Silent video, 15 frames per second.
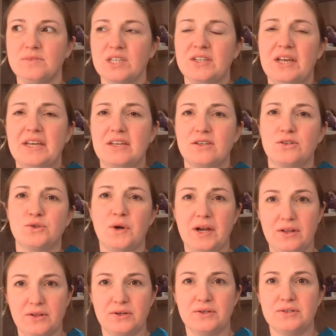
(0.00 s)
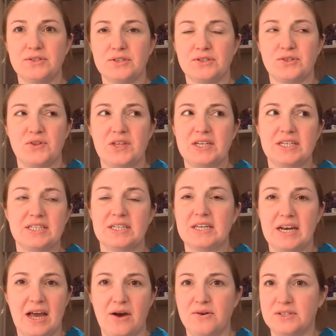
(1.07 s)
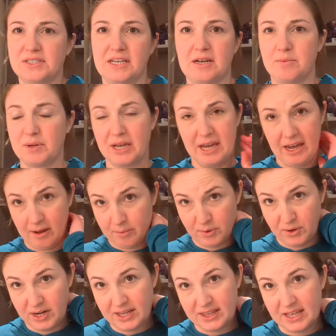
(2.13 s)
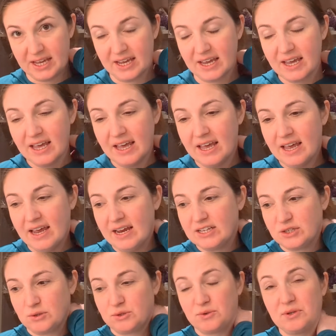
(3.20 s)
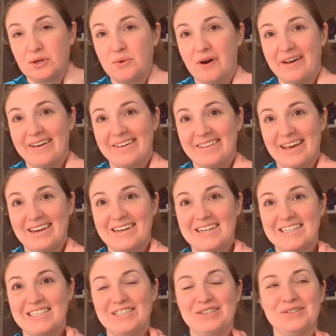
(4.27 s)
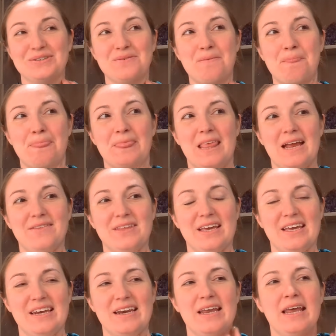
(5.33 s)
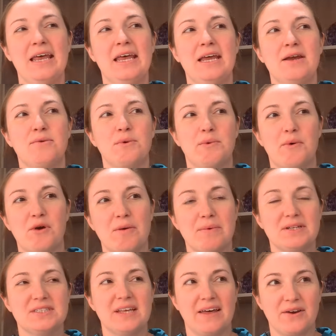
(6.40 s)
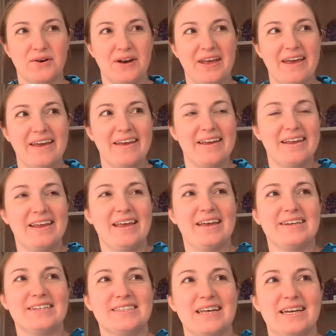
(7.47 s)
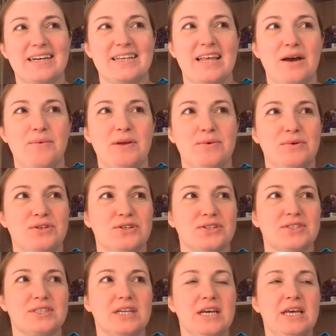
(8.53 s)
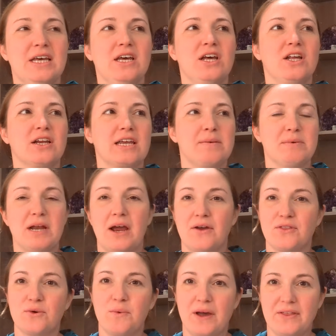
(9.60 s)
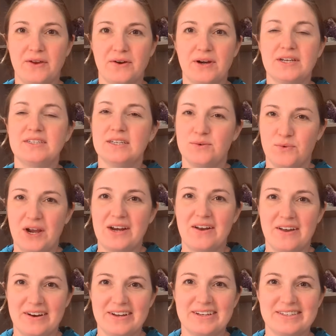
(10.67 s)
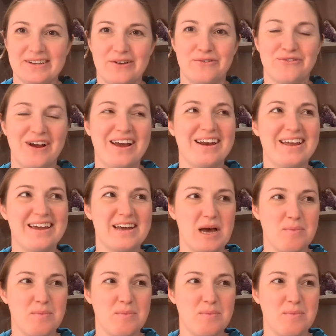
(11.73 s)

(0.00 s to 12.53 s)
like trailers, so they didn't get out and set up a camp or anything. So it was really quiet that night too. And then we woke up on Saturday and decided that we would just keep an eye on the weather. It did rain on us on Friday a